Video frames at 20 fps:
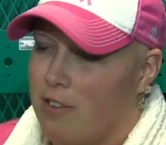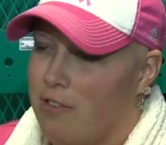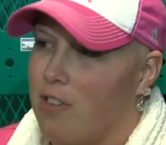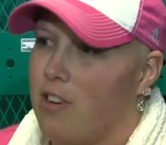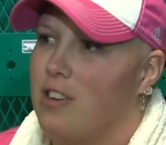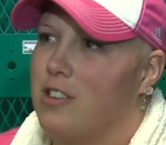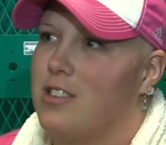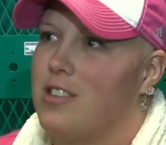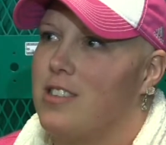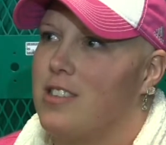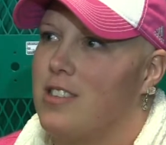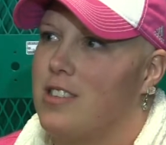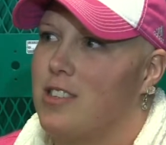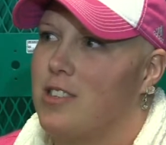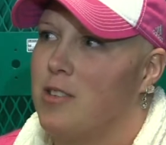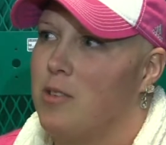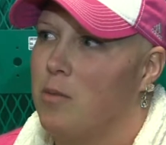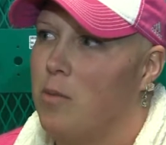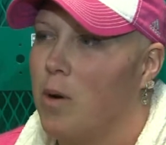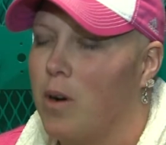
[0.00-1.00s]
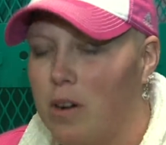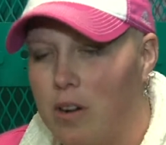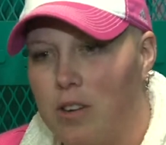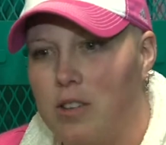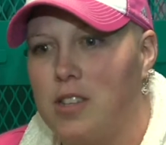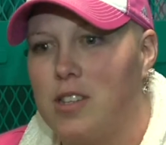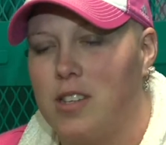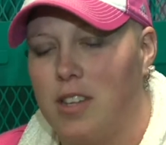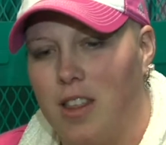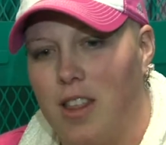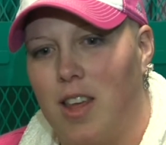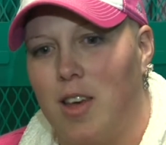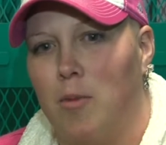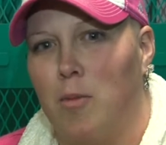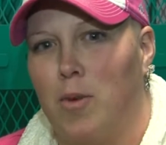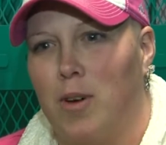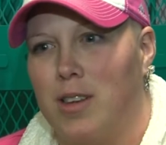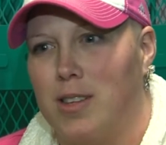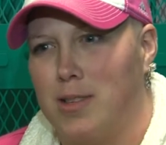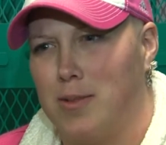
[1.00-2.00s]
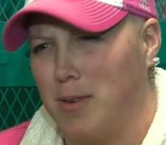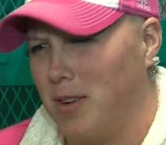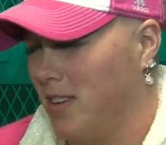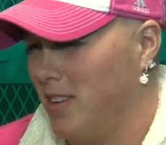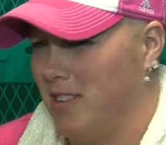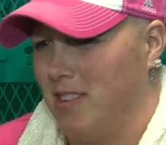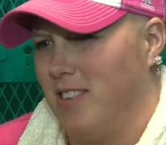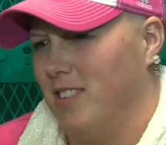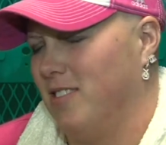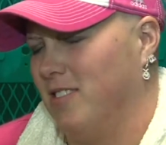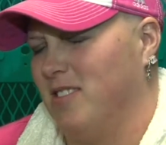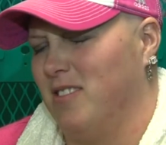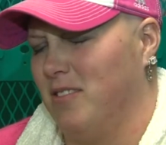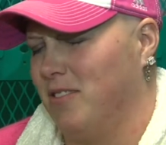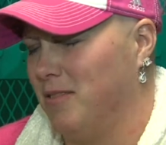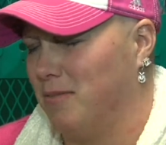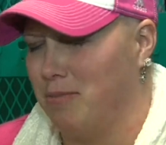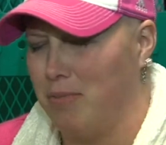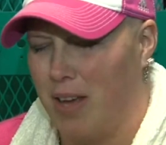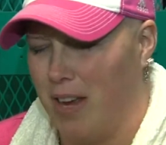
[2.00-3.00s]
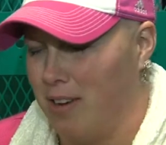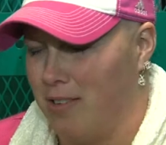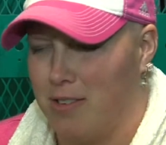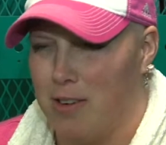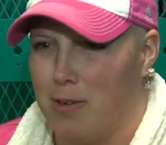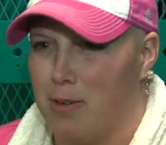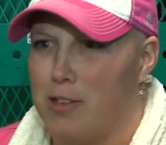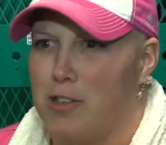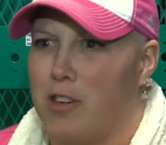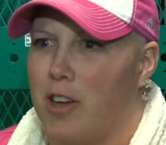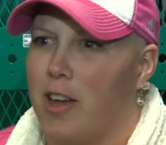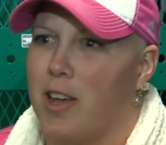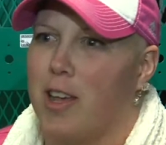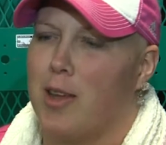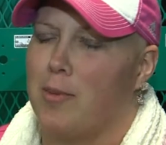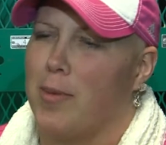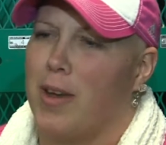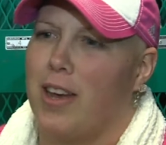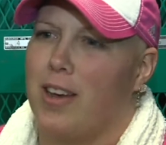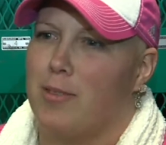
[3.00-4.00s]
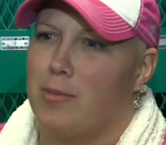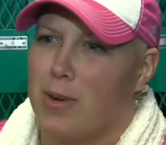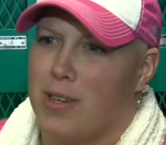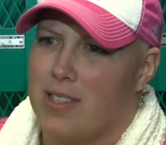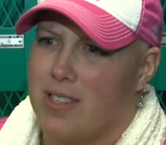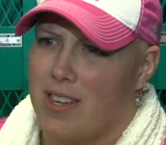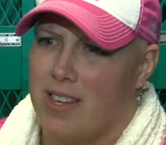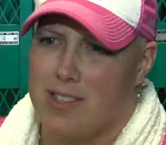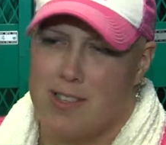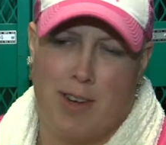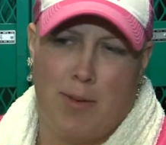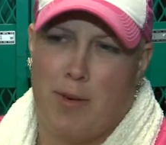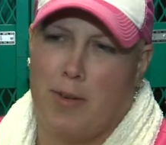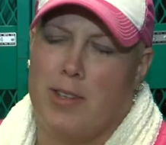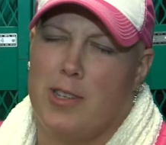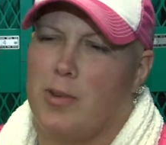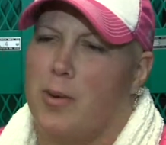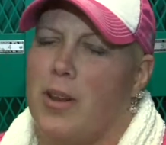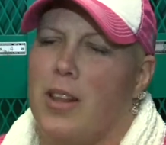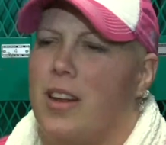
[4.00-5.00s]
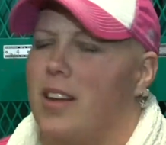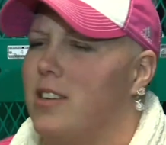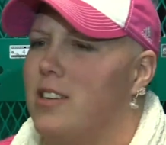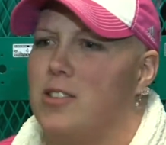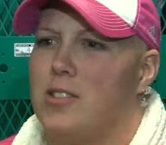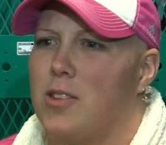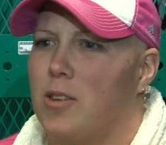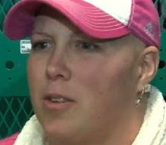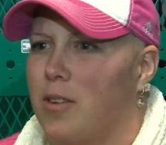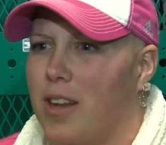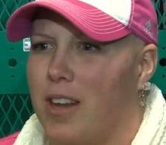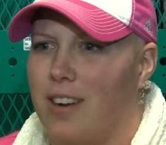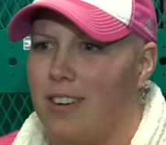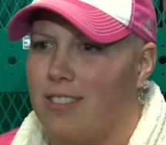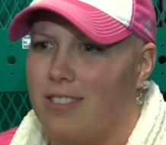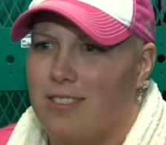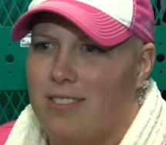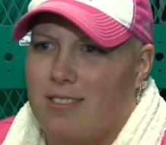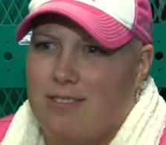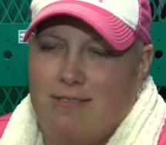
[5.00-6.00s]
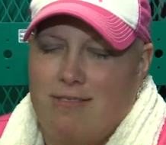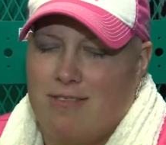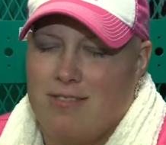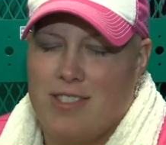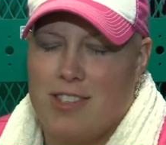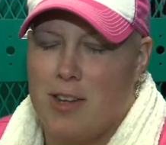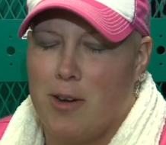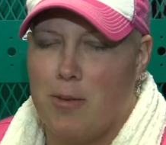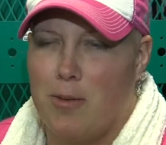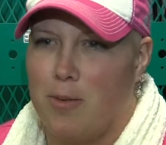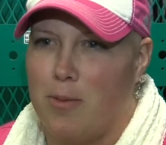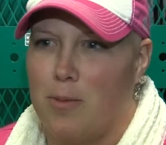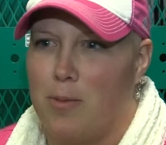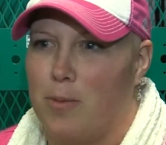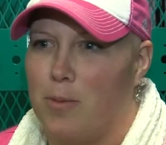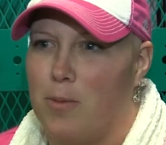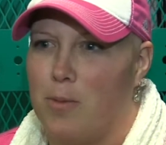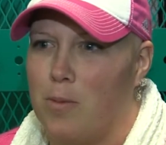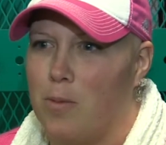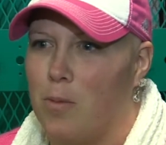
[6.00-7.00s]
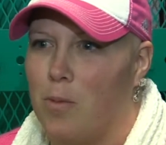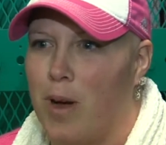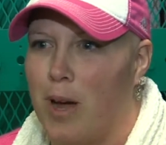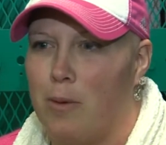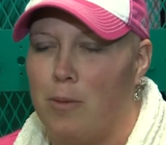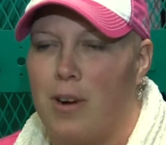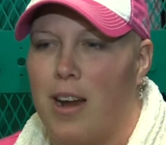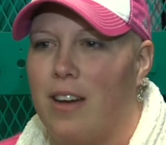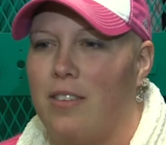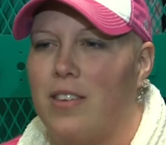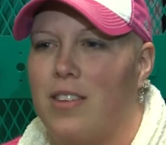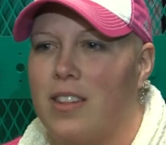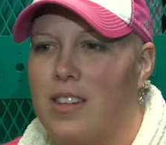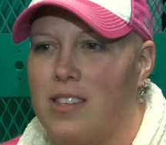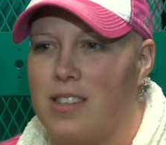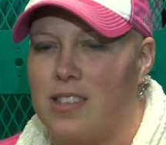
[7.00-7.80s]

first words to them was, "What do you? I don't know what you're talking about. Breast cancer. I'm only 29 years old. I don't know why we're having this